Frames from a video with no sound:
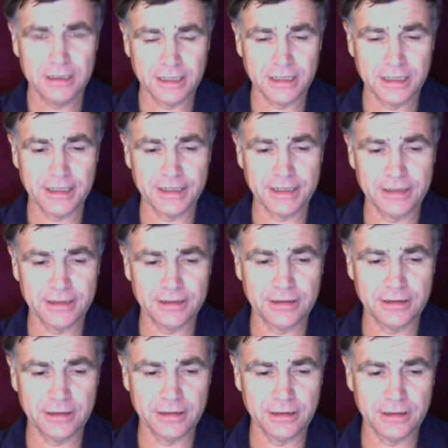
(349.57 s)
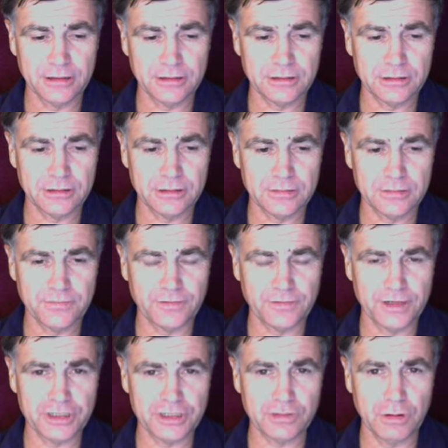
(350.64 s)
a
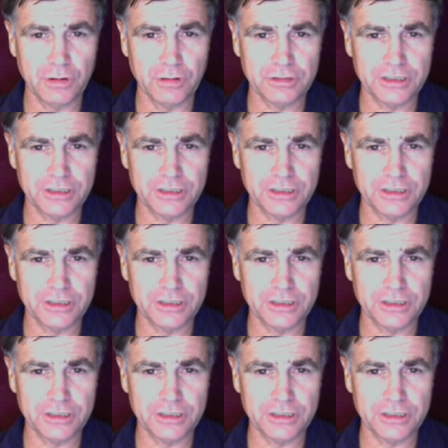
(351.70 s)
French quote,